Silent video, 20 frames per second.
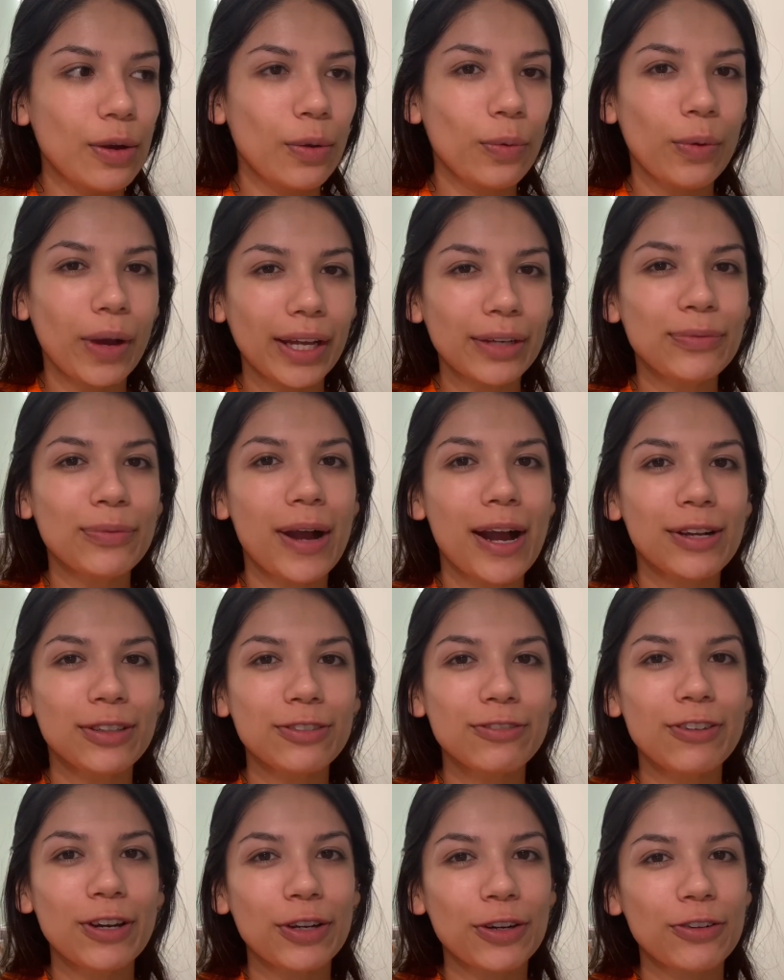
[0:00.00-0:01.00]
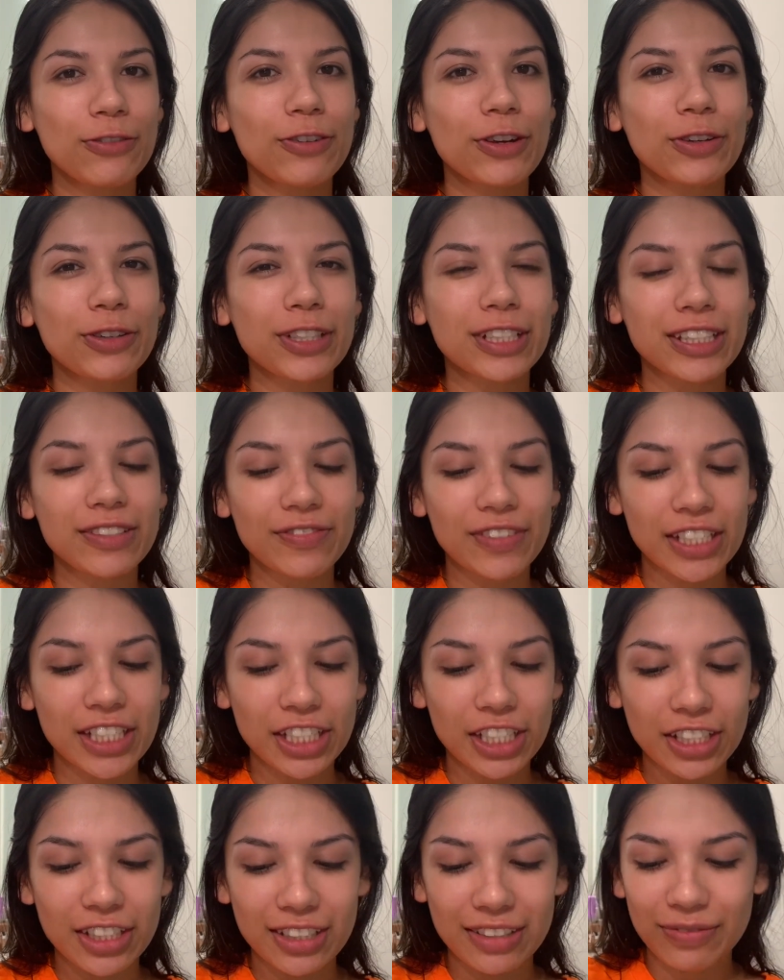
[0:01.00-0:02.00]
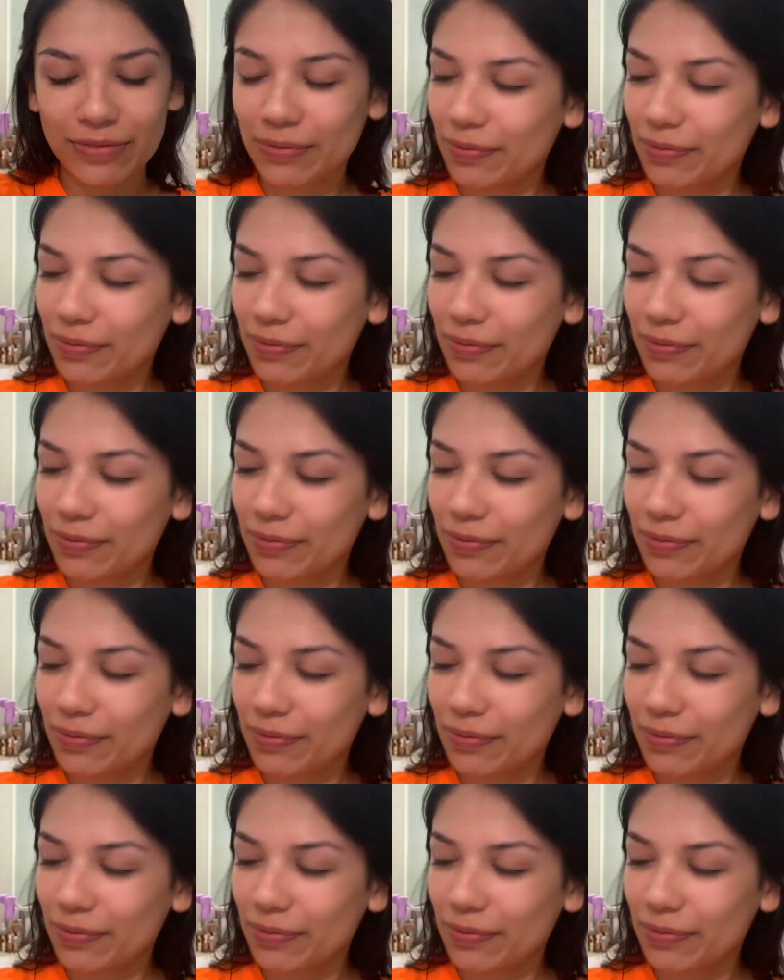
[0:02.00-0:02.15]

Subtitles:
Wet n Wild Photo Focus Finish.